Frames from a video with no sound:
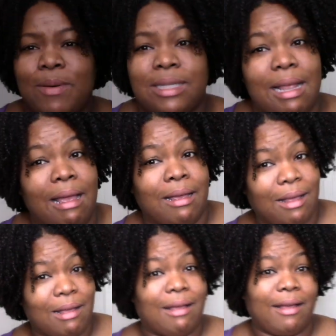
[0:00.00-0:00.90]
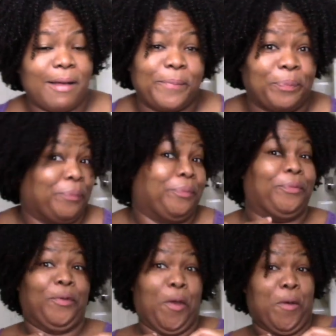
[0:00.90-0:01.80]
was like, um,
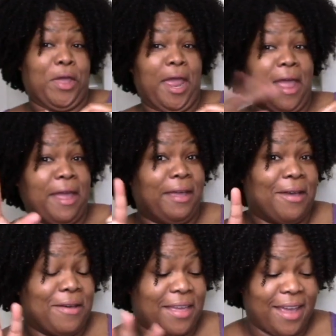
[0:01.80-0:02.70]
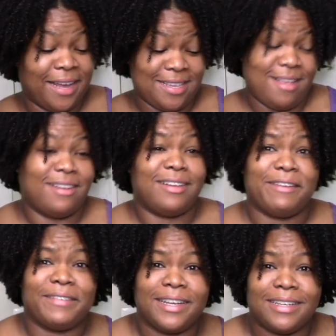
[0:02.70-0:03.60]
okay, okay, it's not a
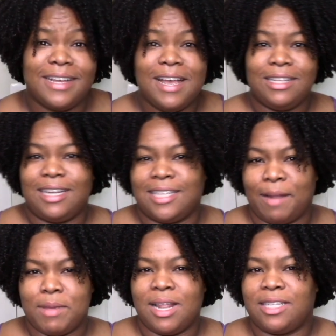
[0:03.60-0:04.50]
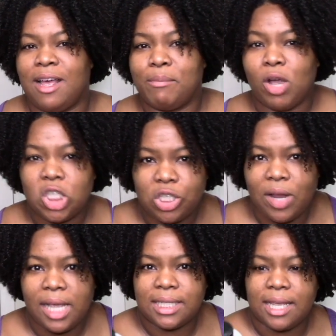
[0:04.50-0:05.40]
leave-in. So does that mean it's not
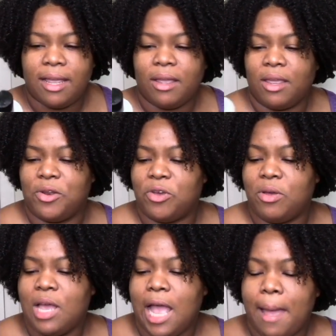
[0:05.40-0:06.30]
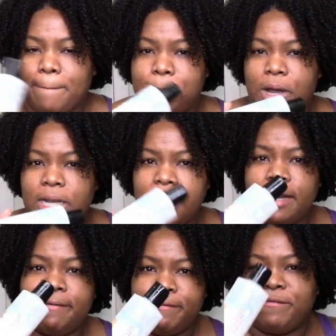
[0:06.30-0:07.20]
moisturizing, you know? But
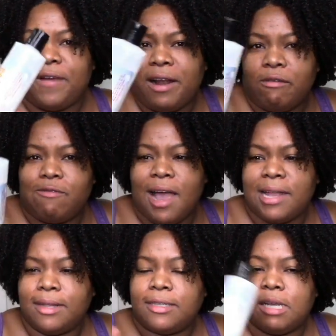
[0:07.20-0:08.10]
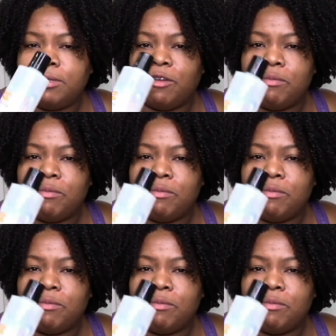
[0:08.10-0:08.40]
it felt fine in terms of